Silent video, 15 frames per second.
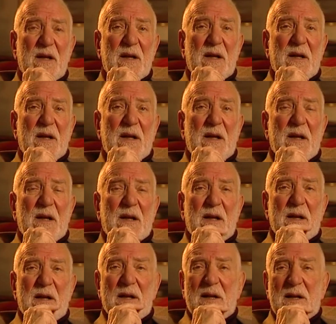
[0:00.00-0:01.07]

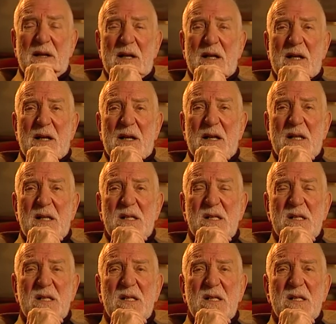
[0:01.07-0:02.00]
[no speech]